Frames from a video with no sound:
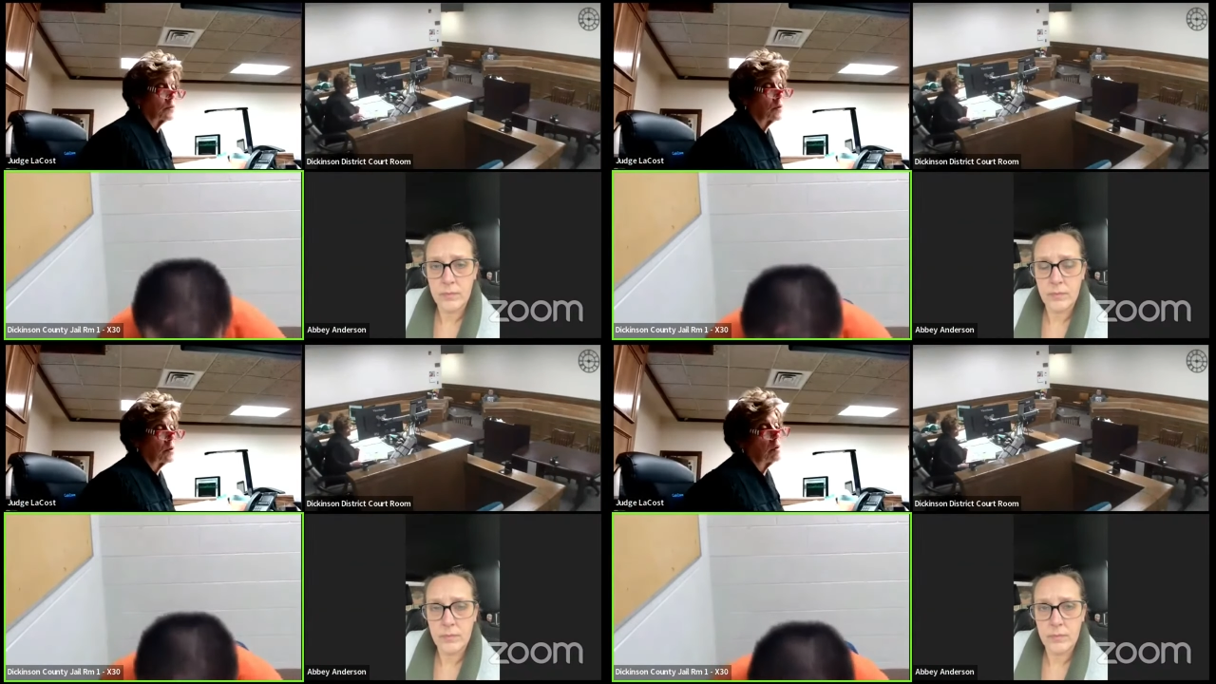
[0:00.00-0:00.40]

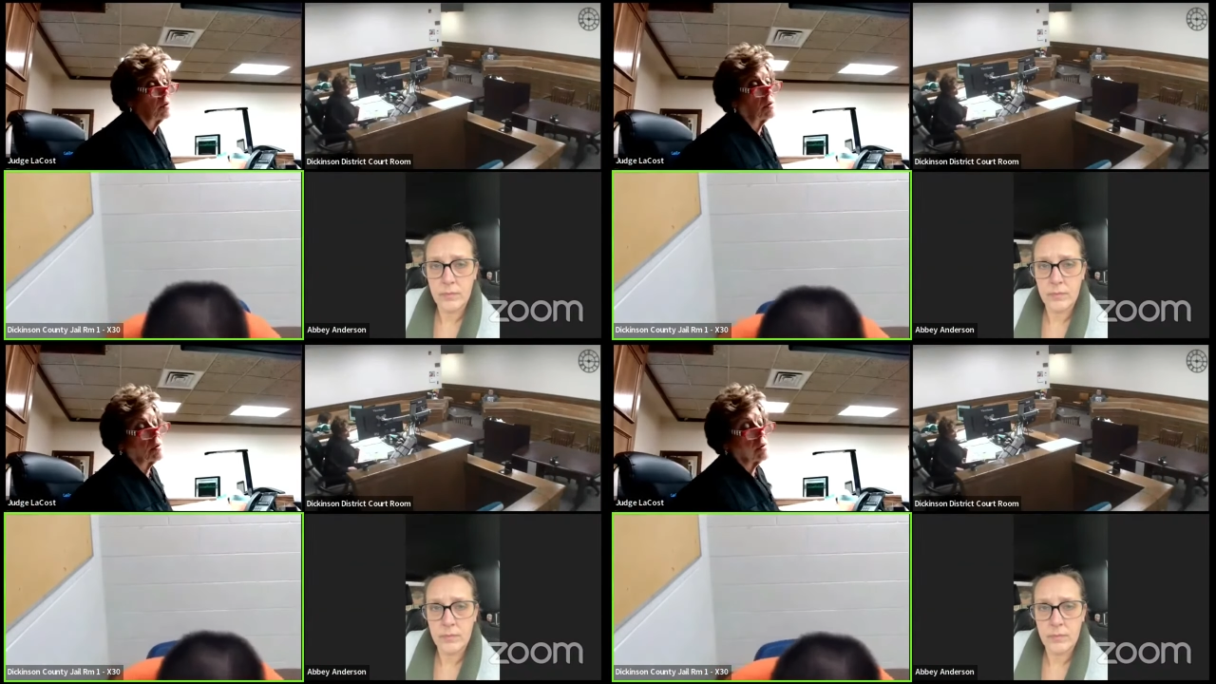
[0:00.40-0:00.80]

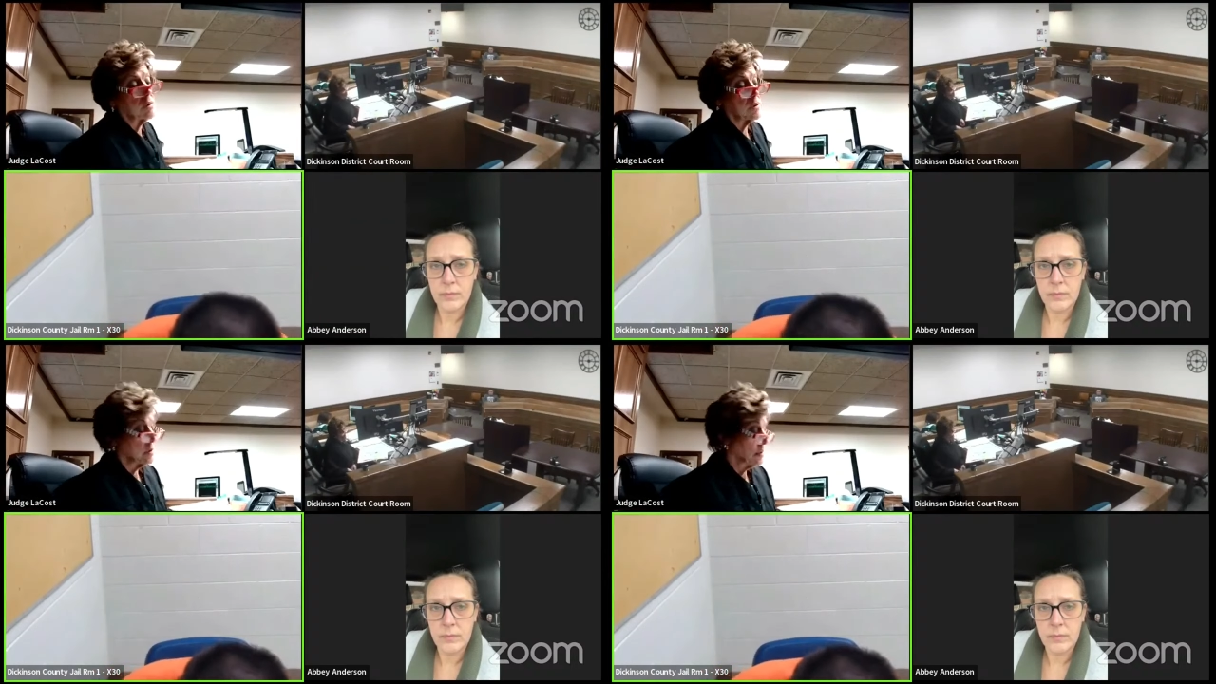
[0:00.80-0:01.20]

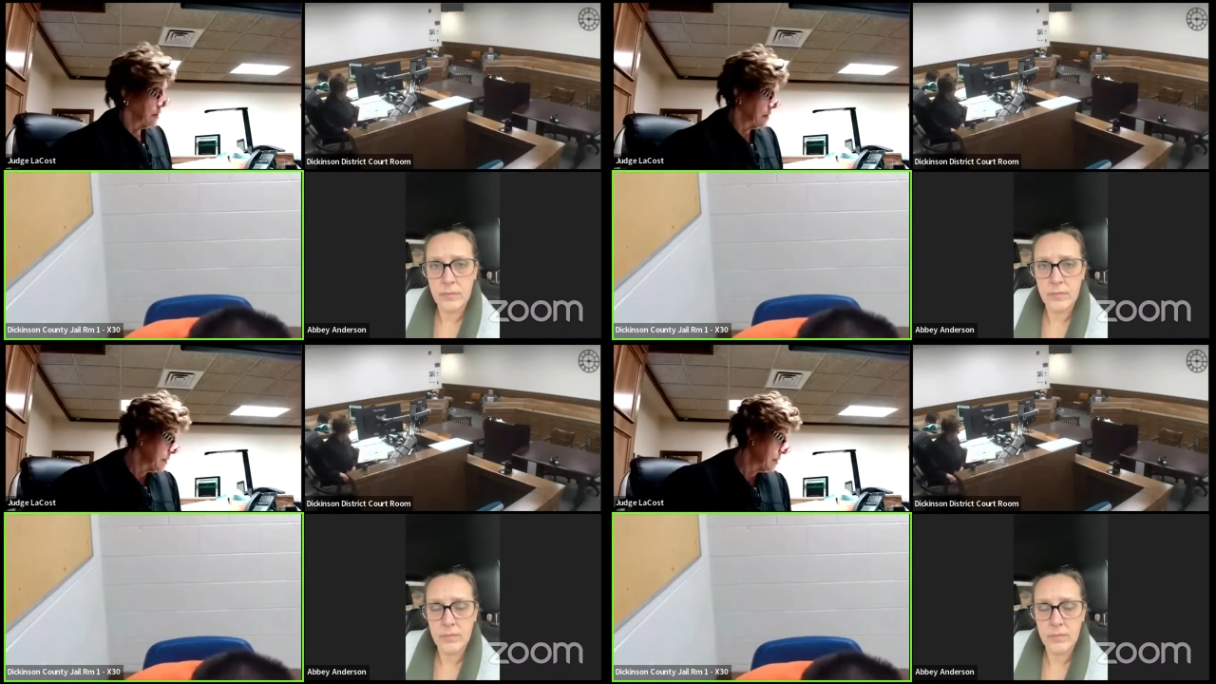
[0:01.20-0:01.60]

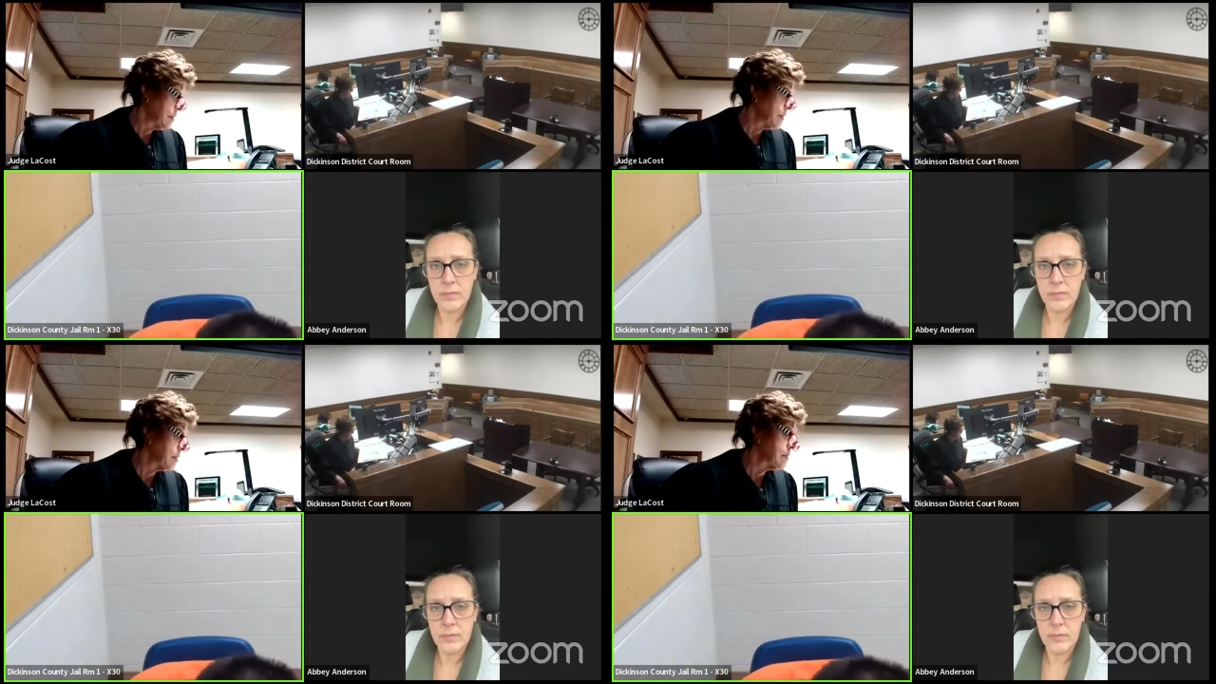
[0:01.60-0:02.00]

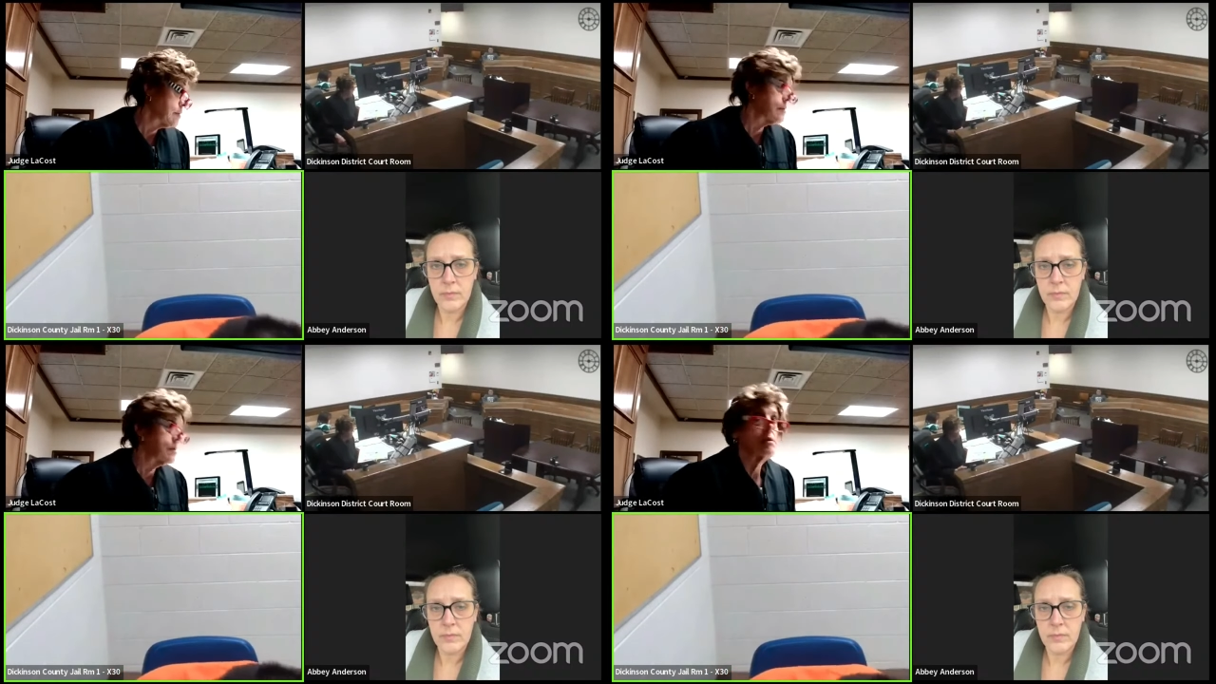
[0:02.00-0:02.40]

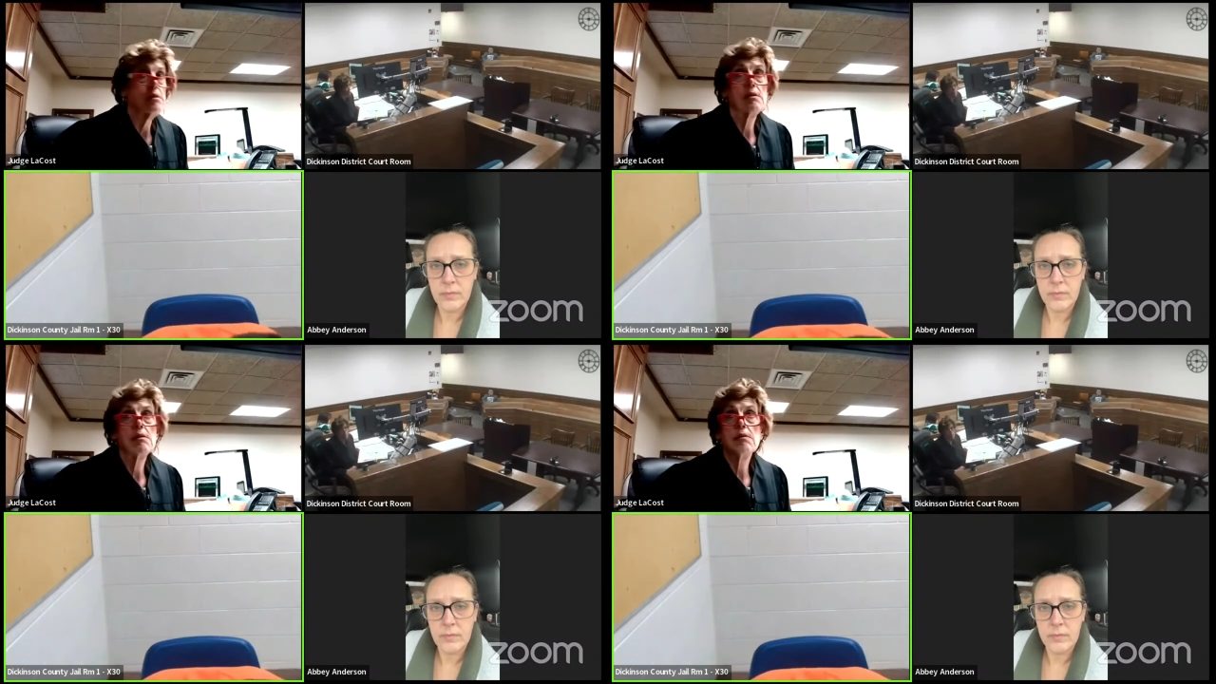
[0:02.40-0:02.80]

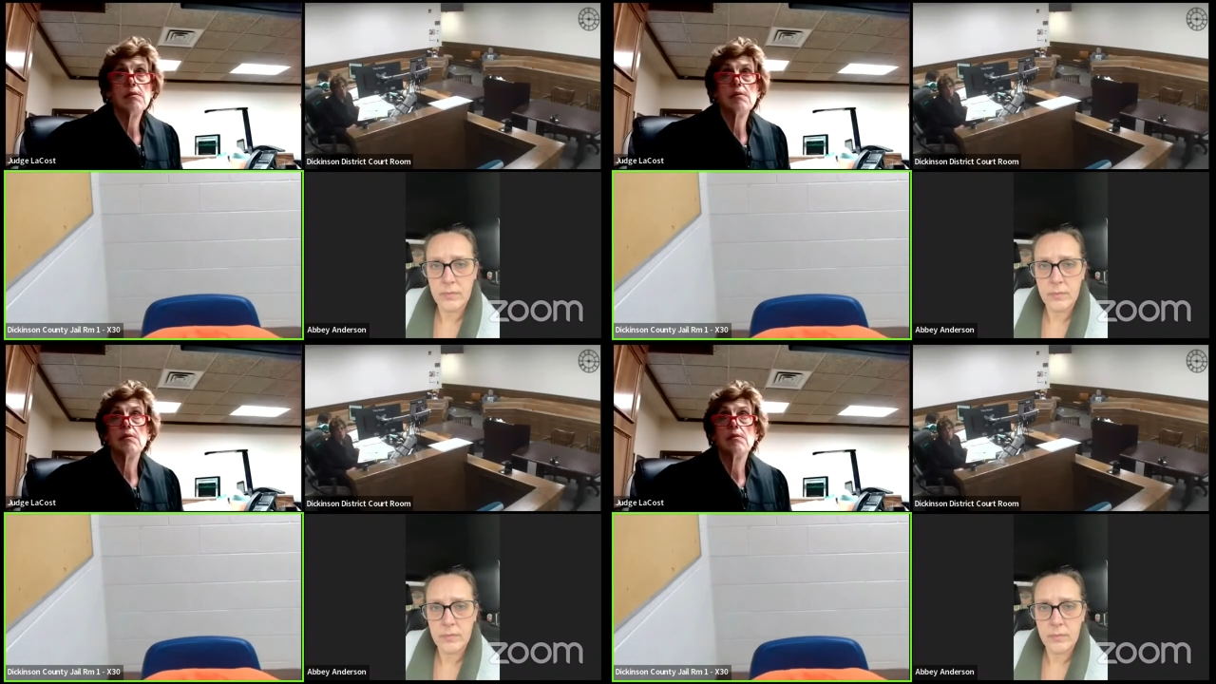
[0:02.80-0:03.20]

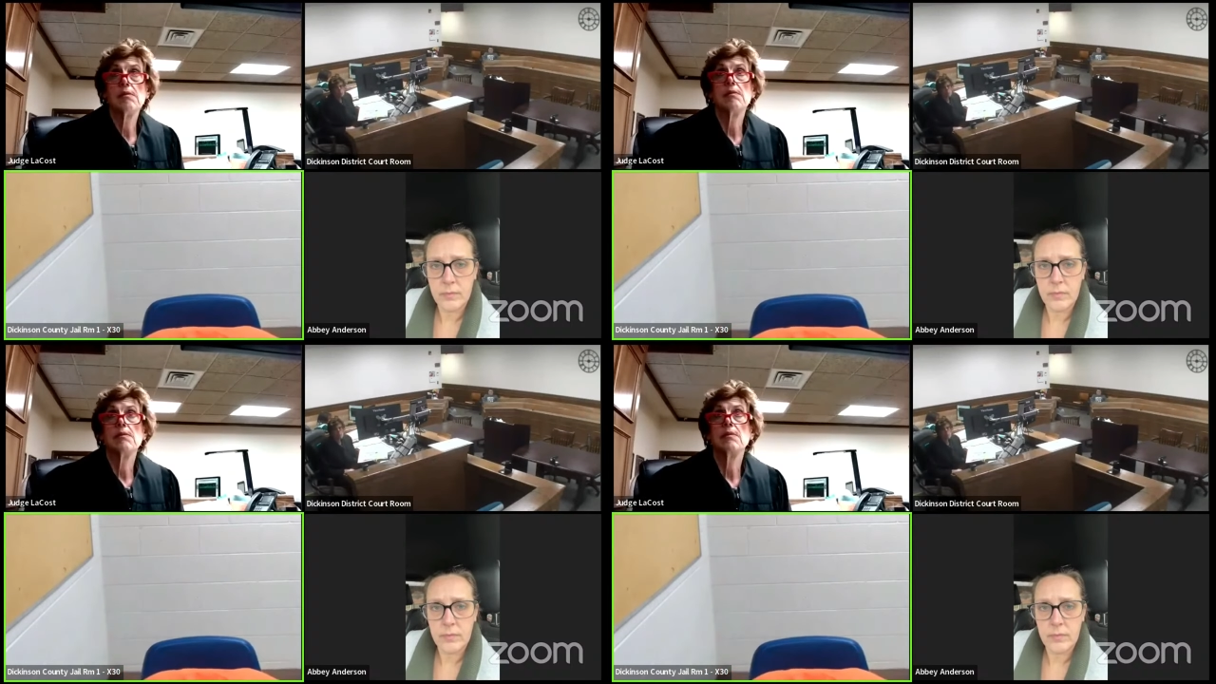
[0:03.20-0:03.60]

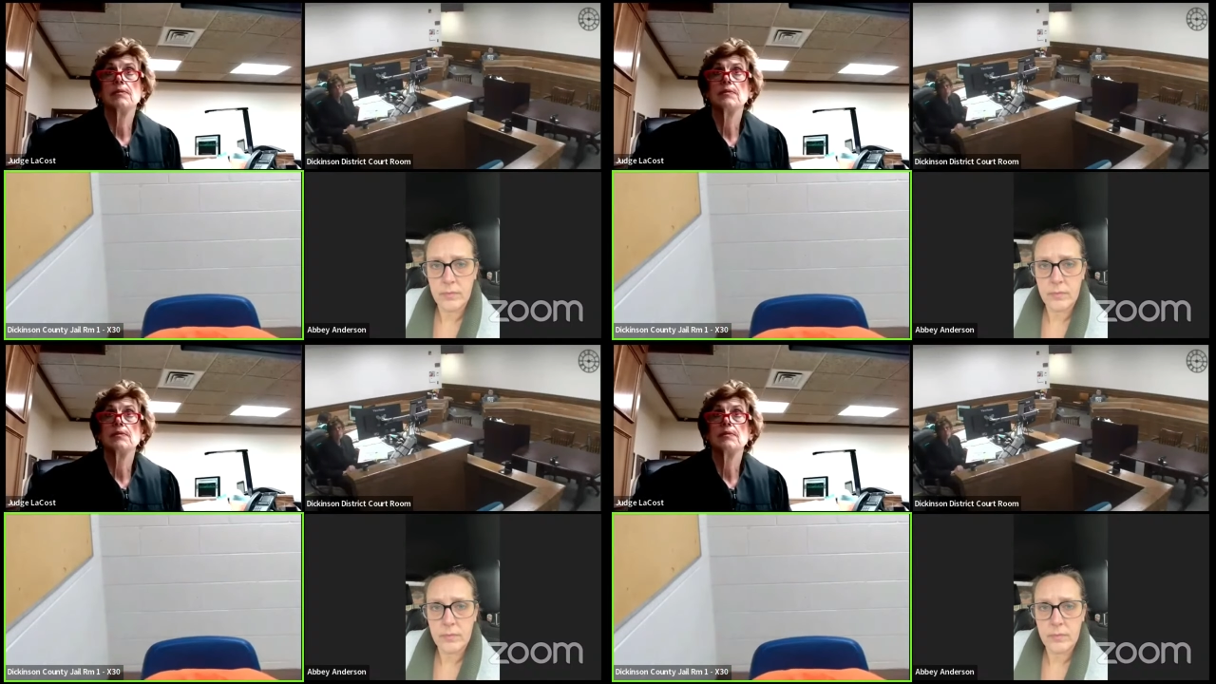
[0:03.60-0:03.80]
Nobody speaks.